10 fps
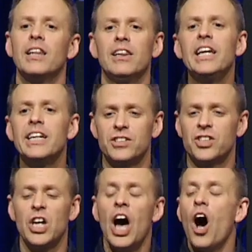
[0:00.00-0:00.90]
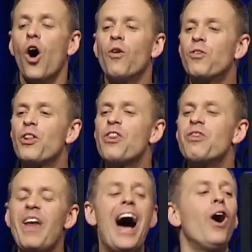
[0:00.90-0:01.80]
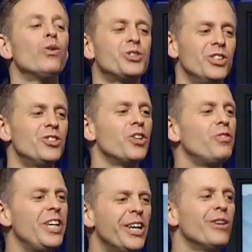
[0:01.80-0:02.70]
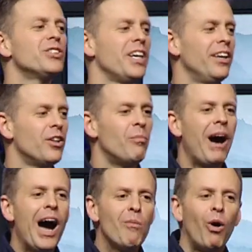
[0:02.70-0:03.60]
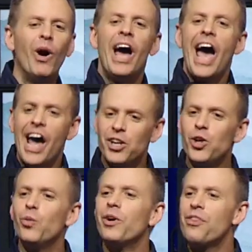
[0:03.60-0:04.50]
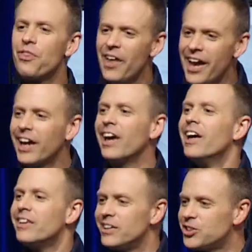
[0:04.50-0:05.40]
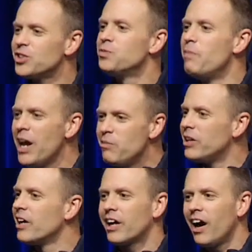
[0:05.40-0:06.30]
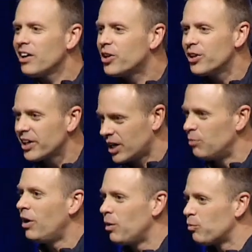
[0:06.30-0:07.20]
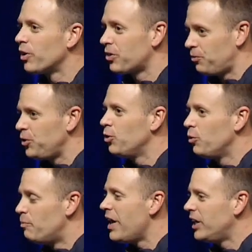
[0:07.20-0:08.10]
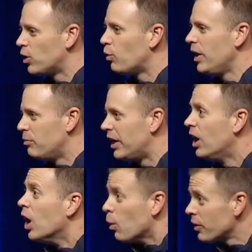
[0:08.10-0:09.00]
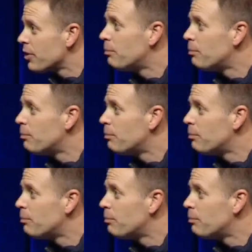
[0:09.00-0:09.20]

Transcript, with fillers: list over thousands of years in the Bible. And you would think that just maybe that God could have come up with a few men and women with a